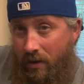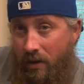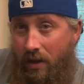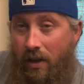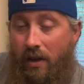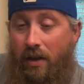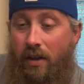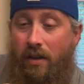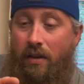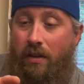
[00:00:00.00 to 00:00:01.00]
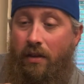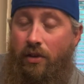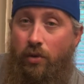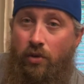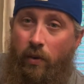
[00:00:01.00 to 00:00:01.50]
the
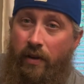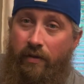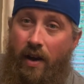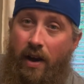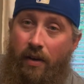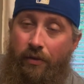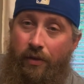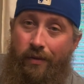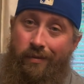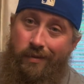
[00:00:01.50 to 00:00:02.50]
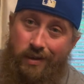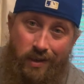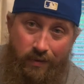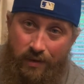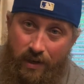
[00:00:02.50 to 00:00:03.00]
$225,
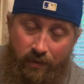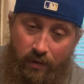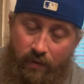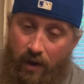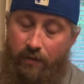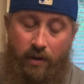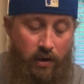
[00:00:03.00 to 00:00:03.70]
$775.